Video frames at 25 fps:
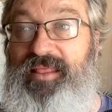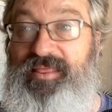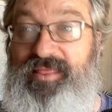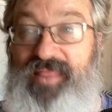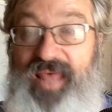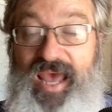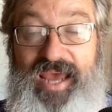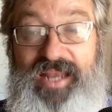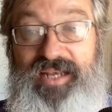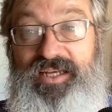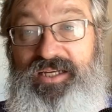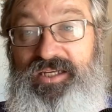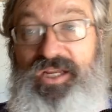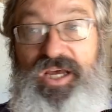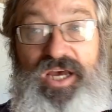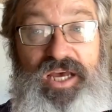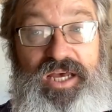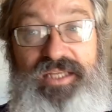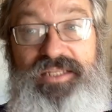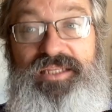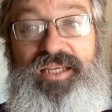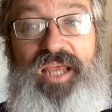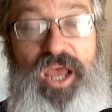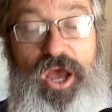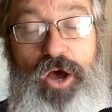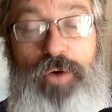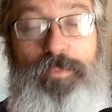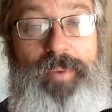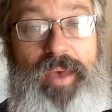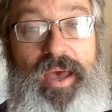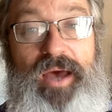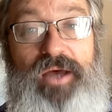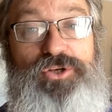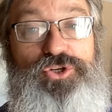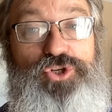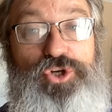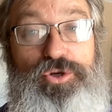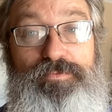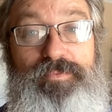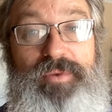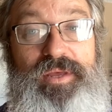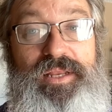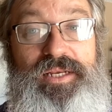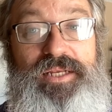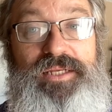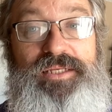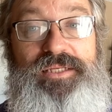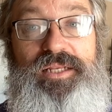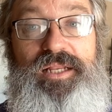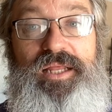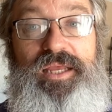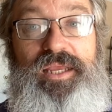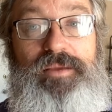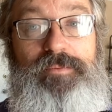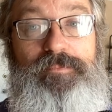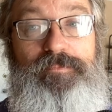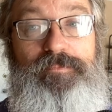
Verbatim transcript: that does help out tremendously.